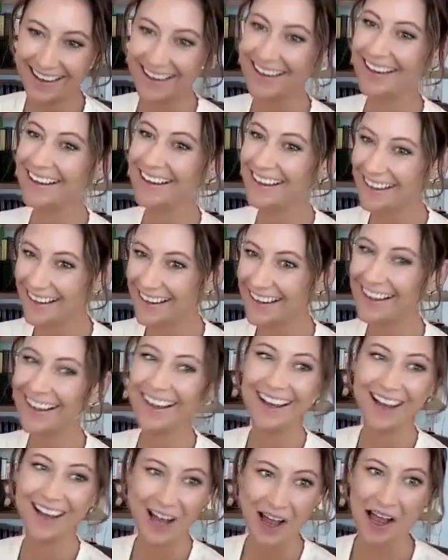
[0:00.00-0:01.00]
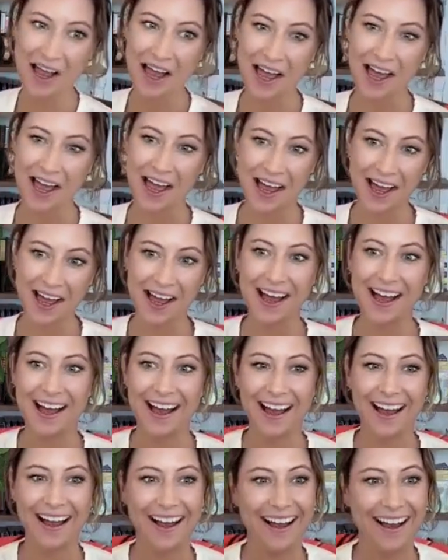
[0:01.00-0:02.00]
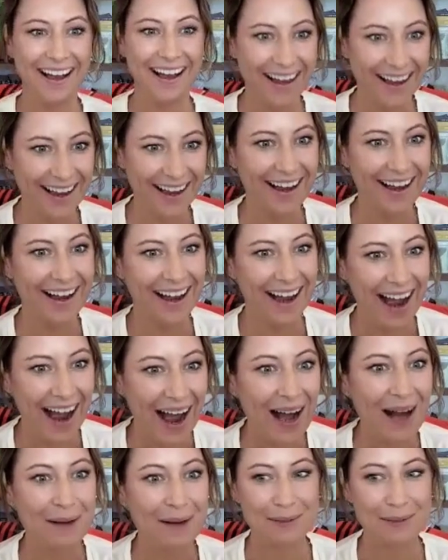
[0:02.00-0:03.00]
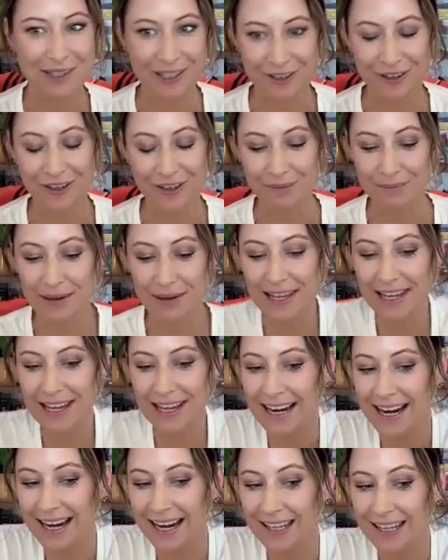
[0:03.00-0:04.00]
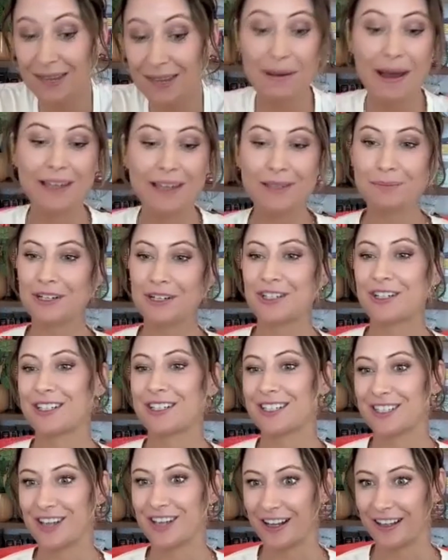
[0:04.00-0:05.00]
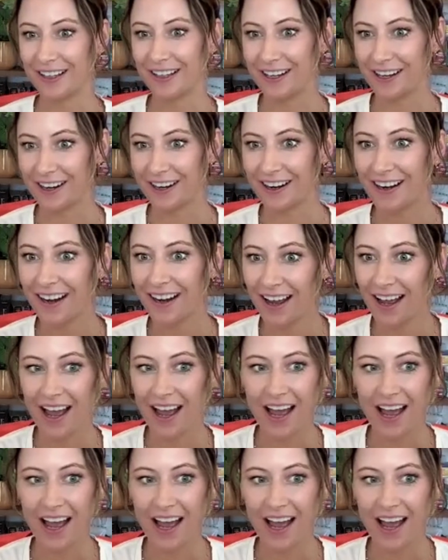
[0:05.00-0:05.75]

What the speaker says: way bigger, and we'd be having a fun time. absolutely. But like the path to purchase is not linear.